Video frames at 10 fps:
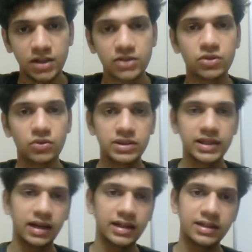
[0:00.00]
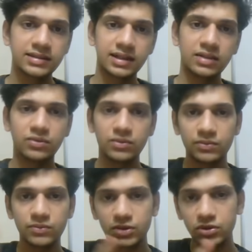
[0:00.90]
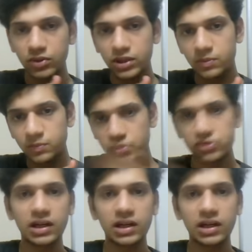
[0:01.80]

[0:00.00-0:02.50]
So the idea is that you need to push